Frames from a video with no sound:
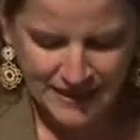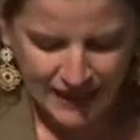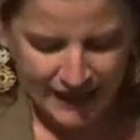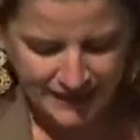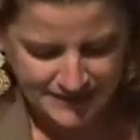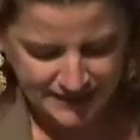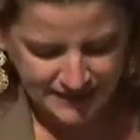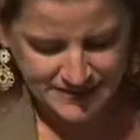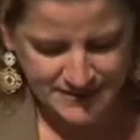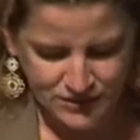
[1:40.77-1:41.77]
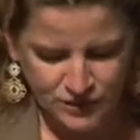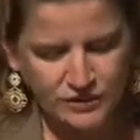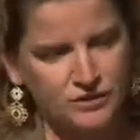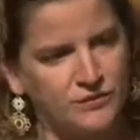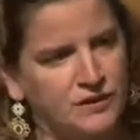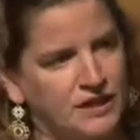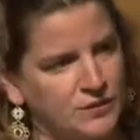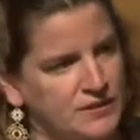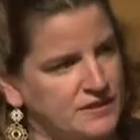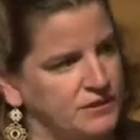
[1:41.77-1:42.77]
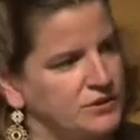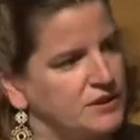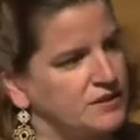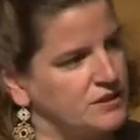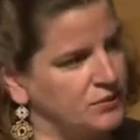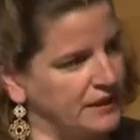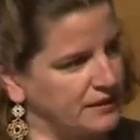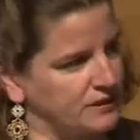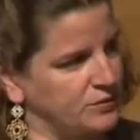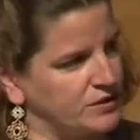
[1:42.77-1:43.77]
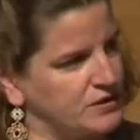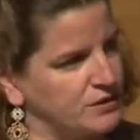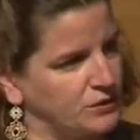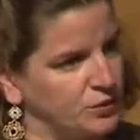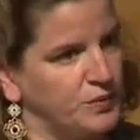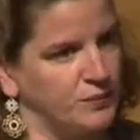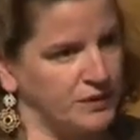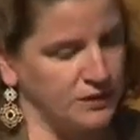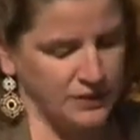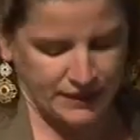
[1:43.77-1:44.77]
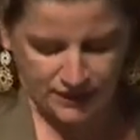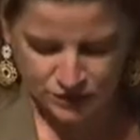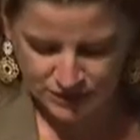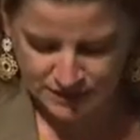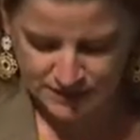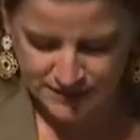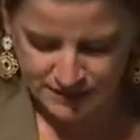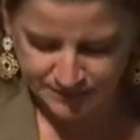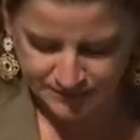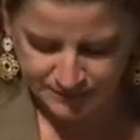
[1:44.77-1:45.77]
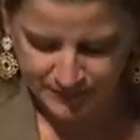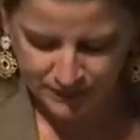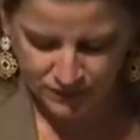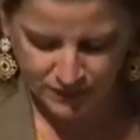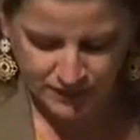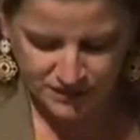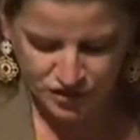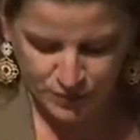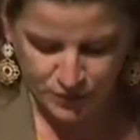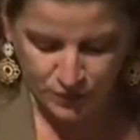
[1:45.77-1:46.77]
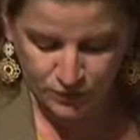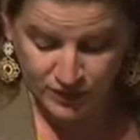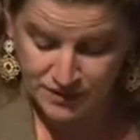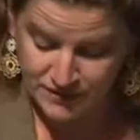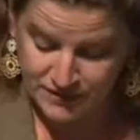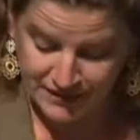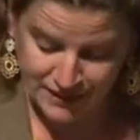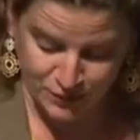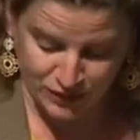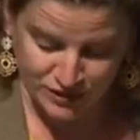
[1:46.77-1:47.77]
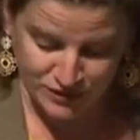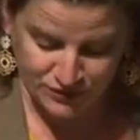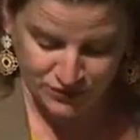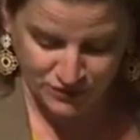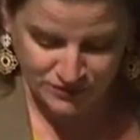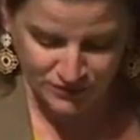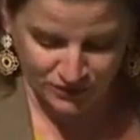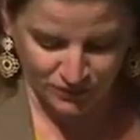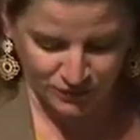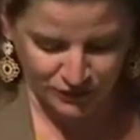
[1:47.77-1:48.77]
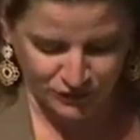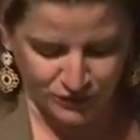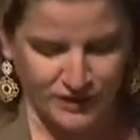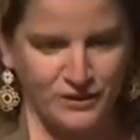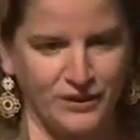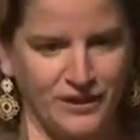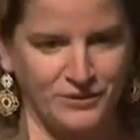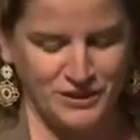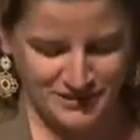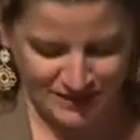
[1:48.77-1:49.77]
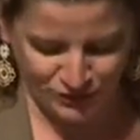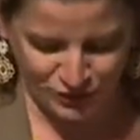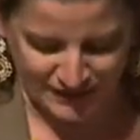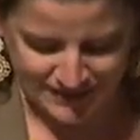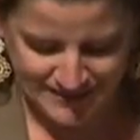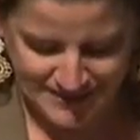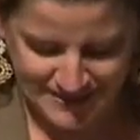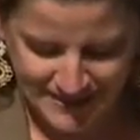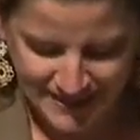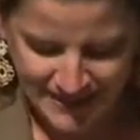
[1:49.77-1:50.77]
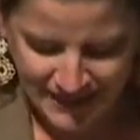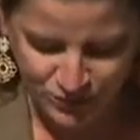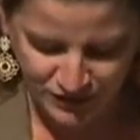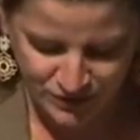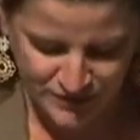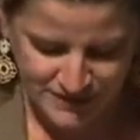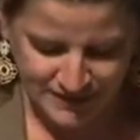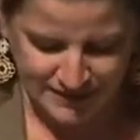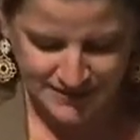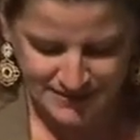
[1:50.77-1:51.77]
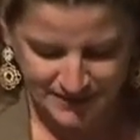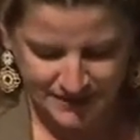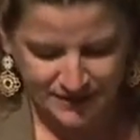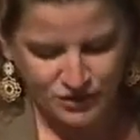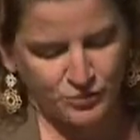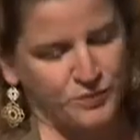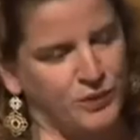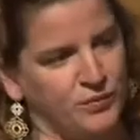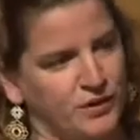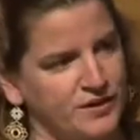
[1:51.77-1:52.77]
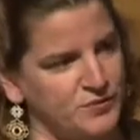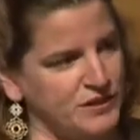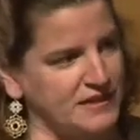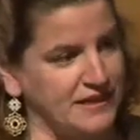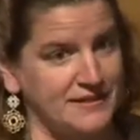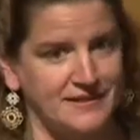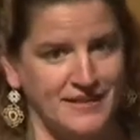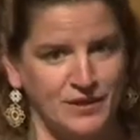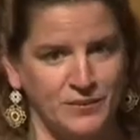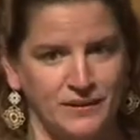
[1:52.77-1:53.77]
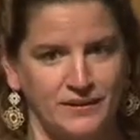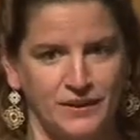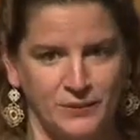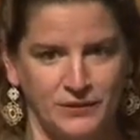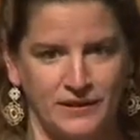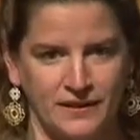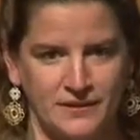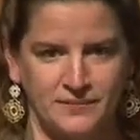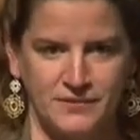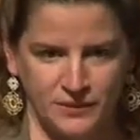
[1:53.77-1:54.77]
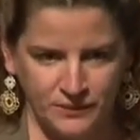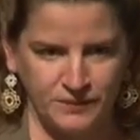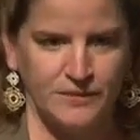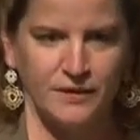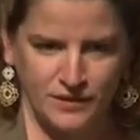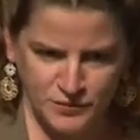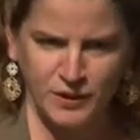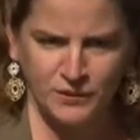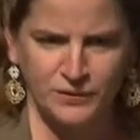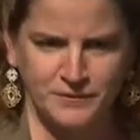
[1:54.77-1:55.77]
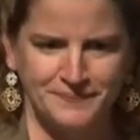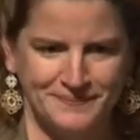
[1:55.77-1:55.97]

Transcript: and he is the Director of Climate Solutions New England, which is a group up at UNH, which is organized to promote regional collaboration towards the goal of greater energy self-reliance and weather resilience to promote prosperous and sustainable communities. So, small goals.